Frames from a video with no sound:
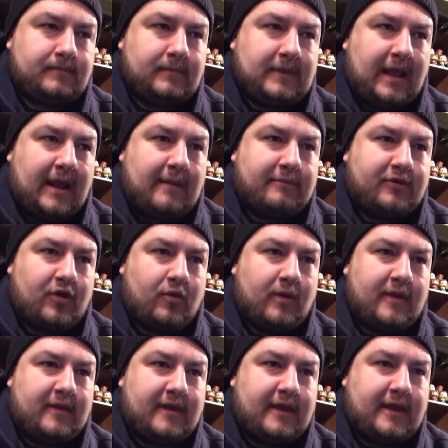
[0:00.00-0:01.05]
and I'm
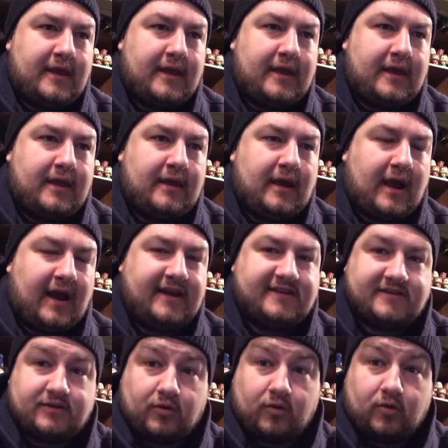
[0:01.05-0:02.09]
doing the high
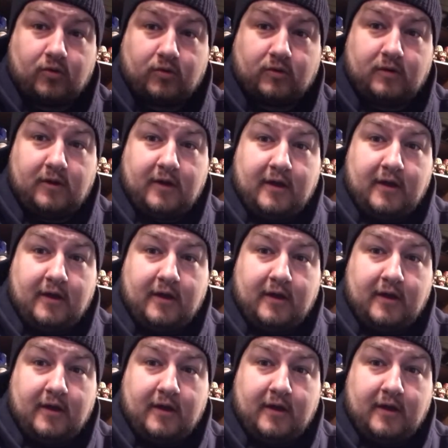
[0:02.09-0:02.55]
school,